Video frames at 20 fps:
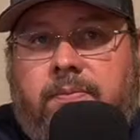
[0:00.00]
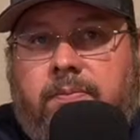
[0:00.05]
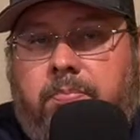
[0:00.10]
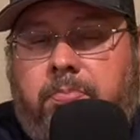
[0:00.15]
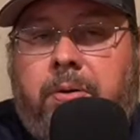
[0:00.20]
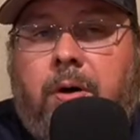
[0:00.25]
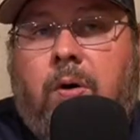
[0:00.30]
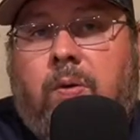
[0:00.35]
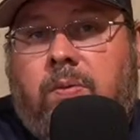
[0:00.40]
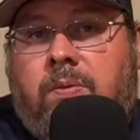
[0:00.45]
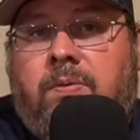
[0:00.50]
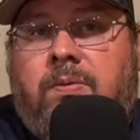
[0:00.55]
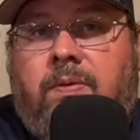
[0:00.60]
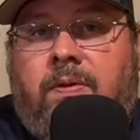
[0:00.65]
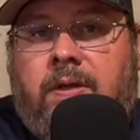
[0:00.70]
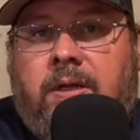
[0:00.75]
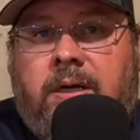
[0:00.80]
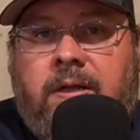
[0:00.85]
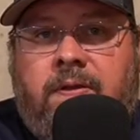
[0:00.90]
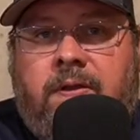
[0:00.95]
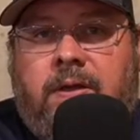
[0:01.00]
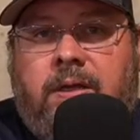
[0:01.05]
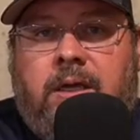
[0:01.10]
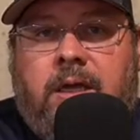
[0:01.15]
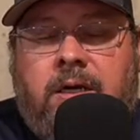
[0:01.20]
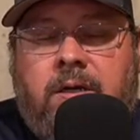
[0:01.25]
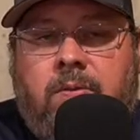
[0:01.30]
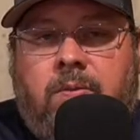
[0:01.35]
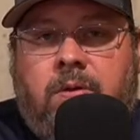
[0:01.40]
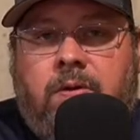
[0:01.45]
potent than I think
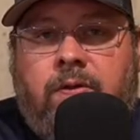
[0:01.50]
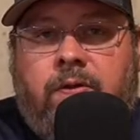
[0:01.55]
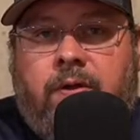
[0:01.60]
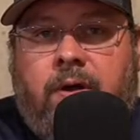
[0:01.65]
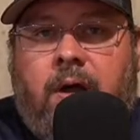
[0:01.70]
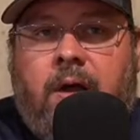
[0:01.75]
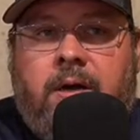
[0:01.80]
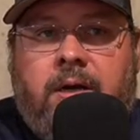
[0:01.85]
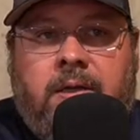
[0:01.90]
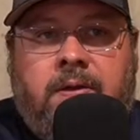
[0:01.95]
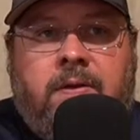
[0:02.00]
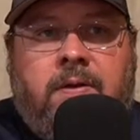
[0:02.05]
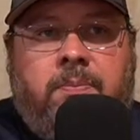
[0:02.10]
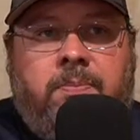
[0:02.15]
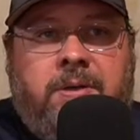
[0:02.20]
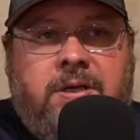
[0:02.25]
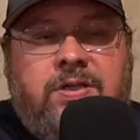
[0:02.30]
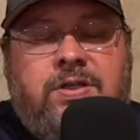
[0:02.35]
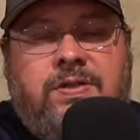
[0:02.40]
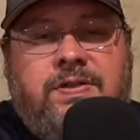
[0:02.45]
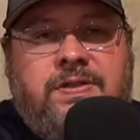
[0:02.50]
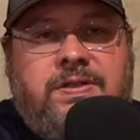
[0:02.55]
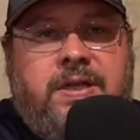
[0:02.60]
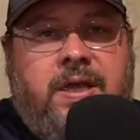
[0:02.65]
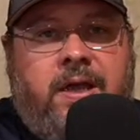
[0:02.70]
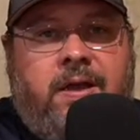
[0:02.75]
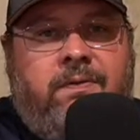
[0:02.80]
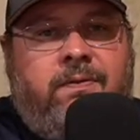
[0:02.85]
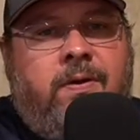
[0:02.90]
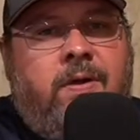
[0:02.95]
anyone thought, and the pitching
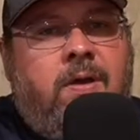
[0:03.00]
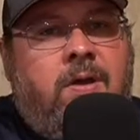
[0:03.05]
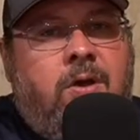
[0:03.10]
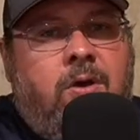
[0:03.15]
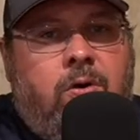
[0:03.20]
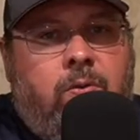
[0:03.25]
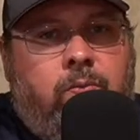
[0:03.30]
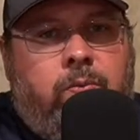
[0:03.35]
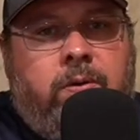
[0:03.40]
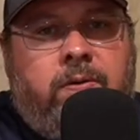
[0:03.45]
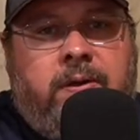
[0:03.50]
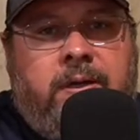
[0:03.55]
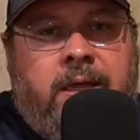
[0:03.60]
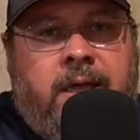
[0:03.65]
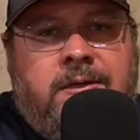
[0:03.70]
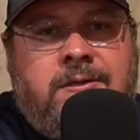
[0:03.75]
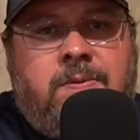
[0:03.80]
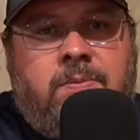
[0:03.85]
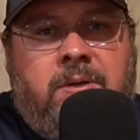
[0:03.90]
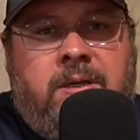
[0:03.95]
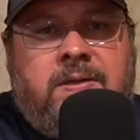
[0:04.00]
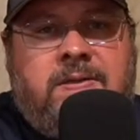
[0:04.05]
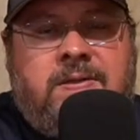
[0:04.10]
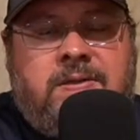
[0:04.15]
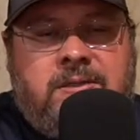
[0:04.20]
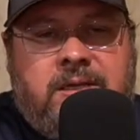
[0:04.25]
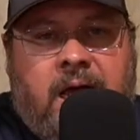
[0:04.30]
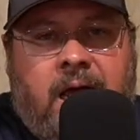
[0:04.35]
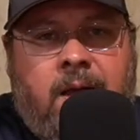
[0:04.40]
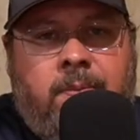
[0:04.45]
staff really hasn't been as
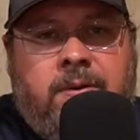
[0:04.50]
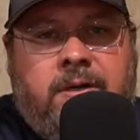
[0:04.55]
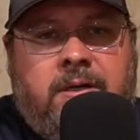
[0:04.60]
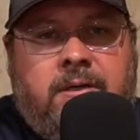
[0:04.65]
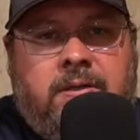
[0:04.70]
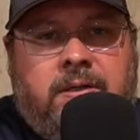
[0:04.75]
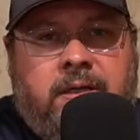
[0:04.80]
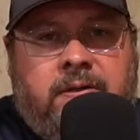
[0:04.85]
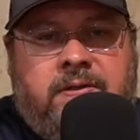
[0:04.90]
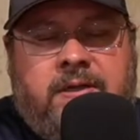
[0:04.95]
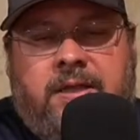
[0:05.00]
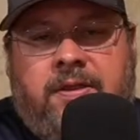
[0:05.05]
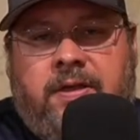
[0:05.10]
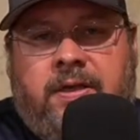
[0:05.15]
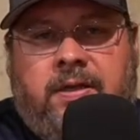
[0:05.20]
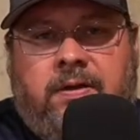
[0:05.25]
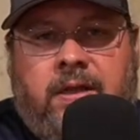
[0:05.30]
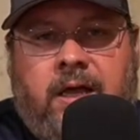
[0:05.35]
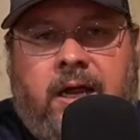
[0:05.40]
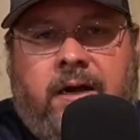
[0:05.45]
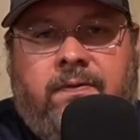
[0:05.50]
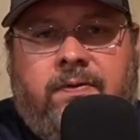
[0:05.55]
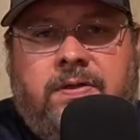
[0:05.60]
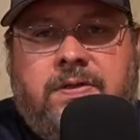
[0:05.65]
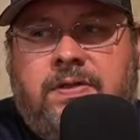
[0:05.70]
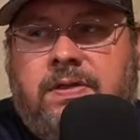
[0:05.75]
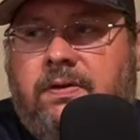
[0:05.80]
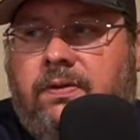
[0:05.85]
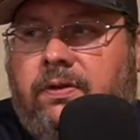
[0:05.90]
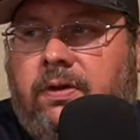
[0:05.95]
dominant as I think a lot of
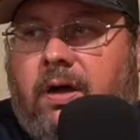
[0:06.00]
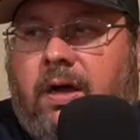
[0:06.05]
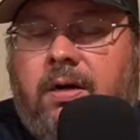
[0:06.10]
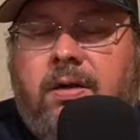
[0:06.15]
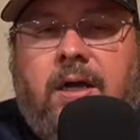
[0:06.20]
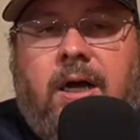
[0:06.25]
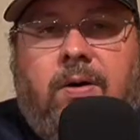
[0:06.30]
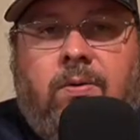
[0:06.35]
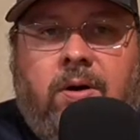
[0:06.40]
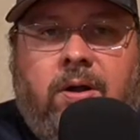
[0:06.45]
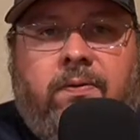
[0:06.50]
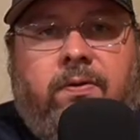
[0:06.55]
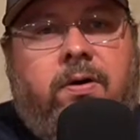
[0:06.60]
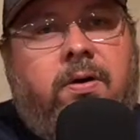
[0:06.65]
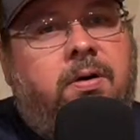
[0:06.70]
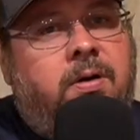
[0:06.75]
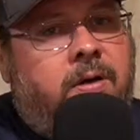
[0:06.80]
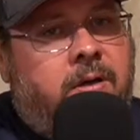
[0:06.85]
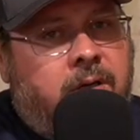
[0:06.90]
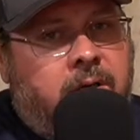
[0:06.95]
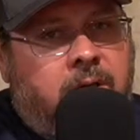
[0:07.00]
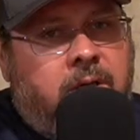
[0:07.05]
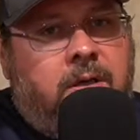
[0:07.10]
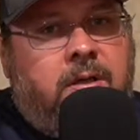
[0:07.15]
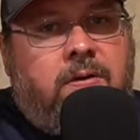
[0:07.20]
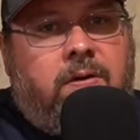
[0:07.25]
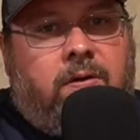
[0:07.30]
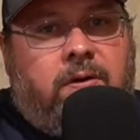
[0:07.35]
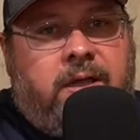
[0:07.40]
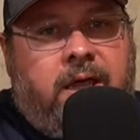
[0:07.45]
us had thought. However,
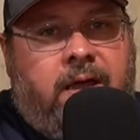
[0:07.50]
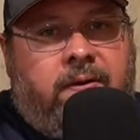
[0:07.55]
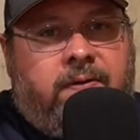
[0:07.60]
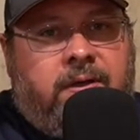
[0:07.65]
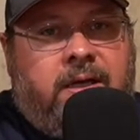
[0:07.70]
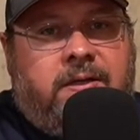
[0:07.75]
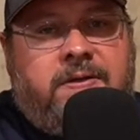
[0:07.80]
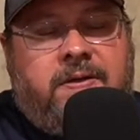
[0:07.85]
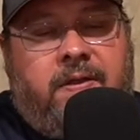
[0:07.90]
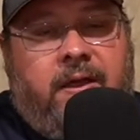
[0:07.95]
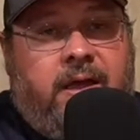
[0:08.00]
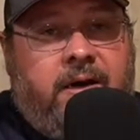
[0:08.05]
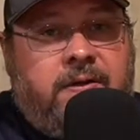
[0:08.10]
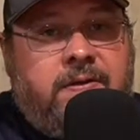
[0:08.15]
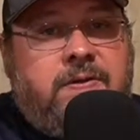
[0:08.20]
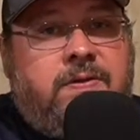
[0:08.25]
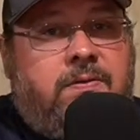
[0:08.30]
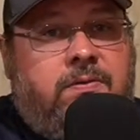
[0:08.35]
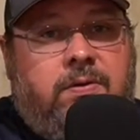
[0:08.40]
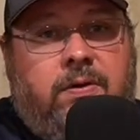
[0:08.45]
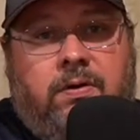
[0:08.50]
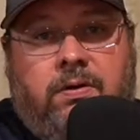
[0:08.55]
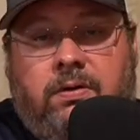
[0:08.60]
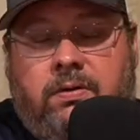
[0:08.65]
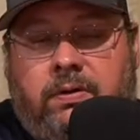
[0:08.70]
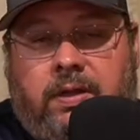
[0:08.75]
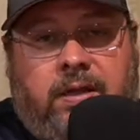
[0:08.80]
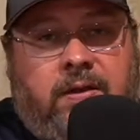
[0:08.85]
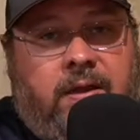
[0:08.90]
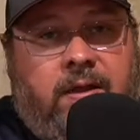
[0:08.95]
a little caveat to that is
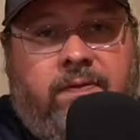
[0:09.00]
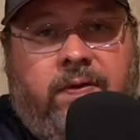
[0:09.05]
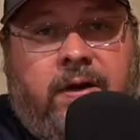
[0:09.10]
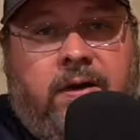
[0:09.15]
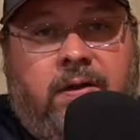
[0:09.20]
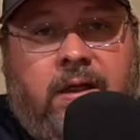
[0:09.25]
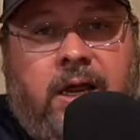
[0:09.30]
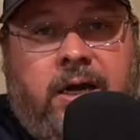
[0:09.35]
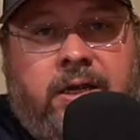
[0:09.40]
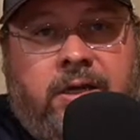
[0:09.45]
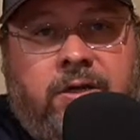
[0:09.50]
they've had a lot of